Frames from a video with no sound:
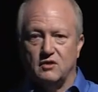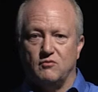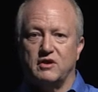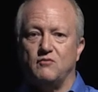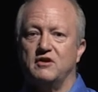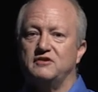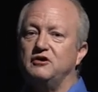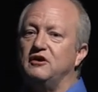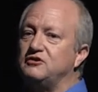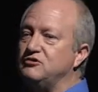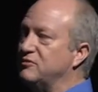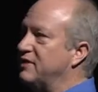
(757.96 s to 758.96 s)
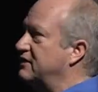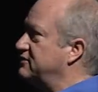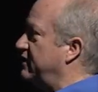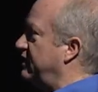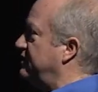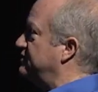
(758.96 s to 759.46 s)
What I want to talk to you about
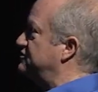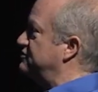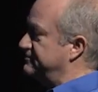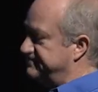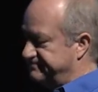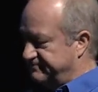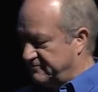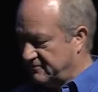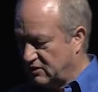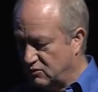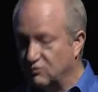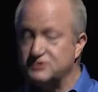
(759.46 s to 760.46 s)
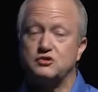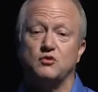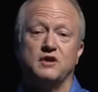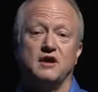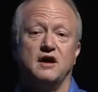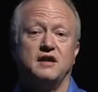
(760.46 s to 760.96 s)
today is what's
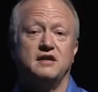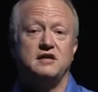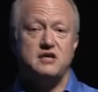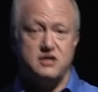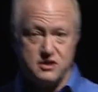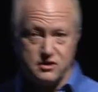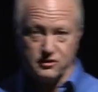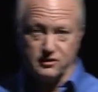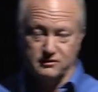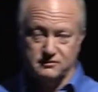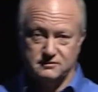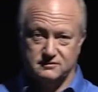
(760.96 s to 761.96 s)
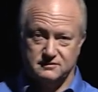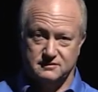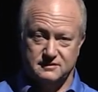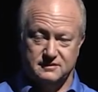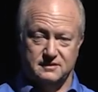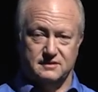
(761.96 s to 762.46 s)
going on here.
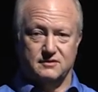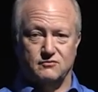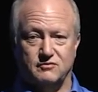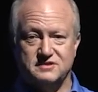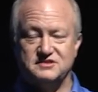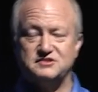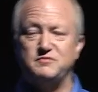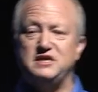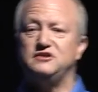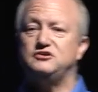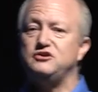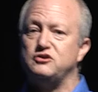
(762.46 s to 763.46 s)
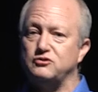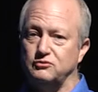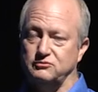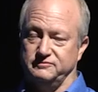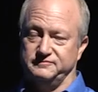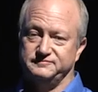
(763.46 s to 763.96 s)
What does this mean to
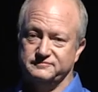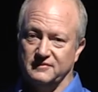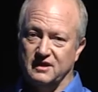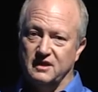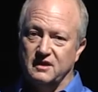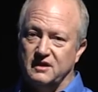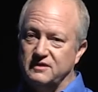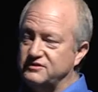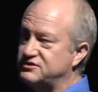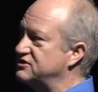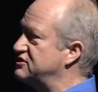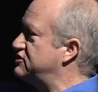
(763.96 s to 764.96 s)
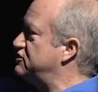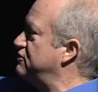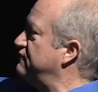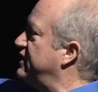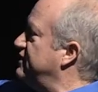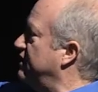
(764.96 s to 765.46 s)
you? This is a
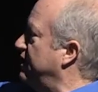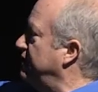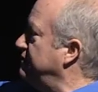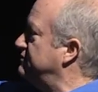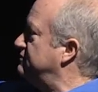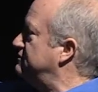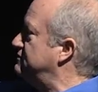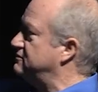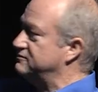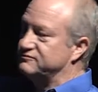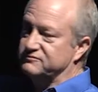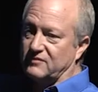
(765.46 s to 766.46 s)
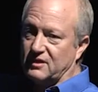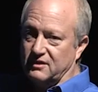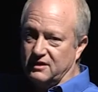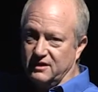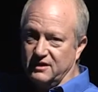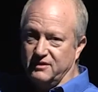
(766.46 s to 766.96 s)
survey done
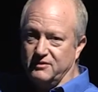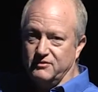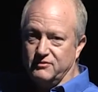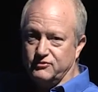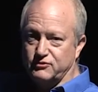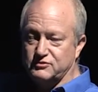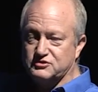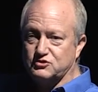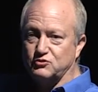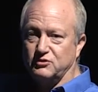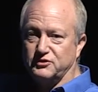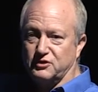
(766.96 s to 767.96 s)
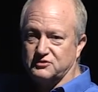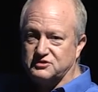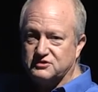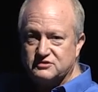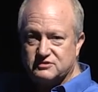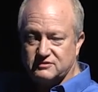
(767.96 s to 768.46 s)
uh, through the school
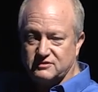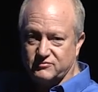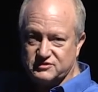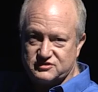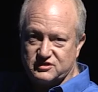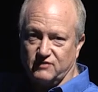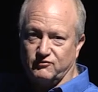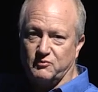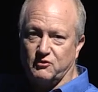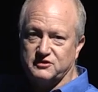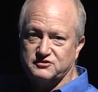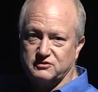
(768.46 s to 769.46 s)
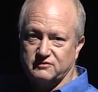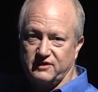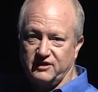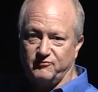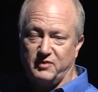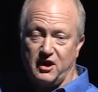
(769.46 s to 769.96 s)
nurses. It was a self reported
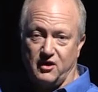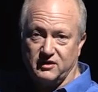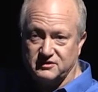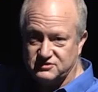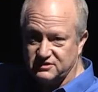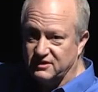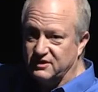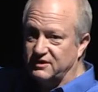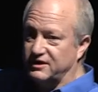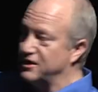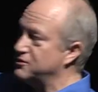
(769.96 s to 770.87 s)
survey of parents and